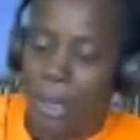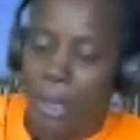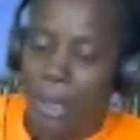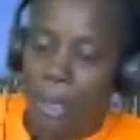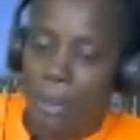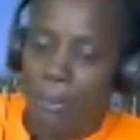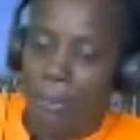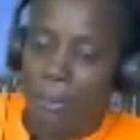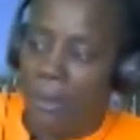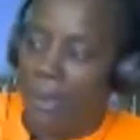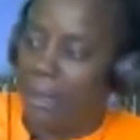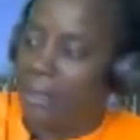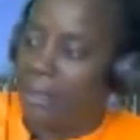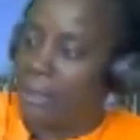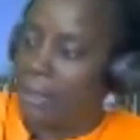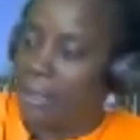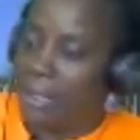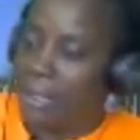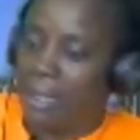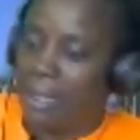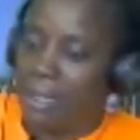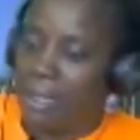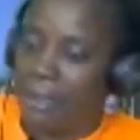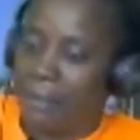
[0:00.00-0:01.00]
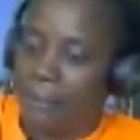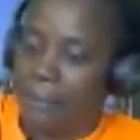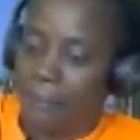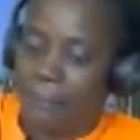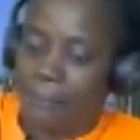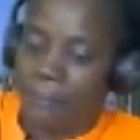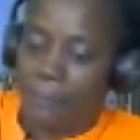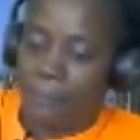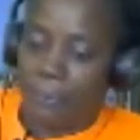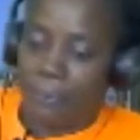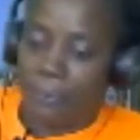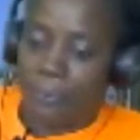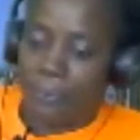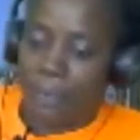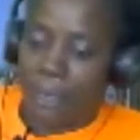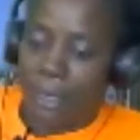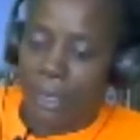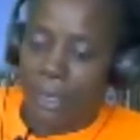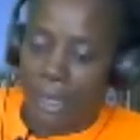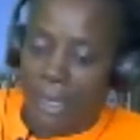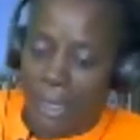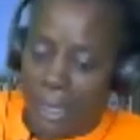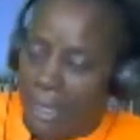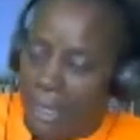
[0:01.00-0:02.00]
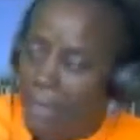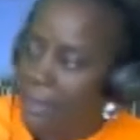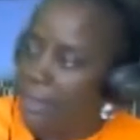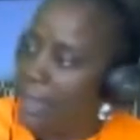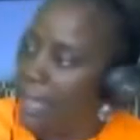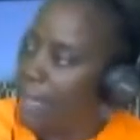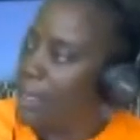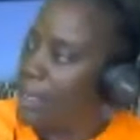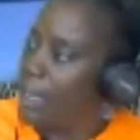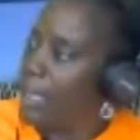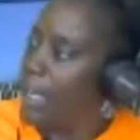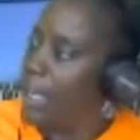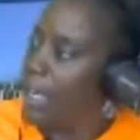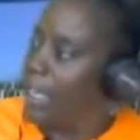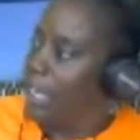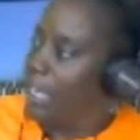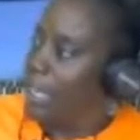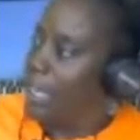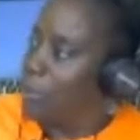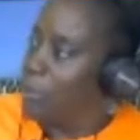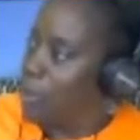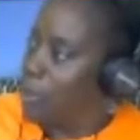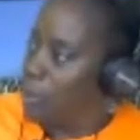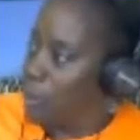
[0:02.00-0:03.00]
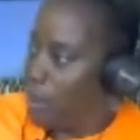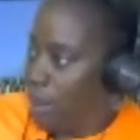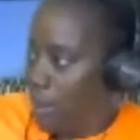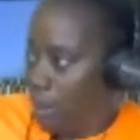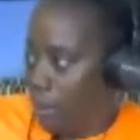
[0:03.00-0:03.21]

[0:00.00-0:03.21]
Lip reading: But I thank God I came to it.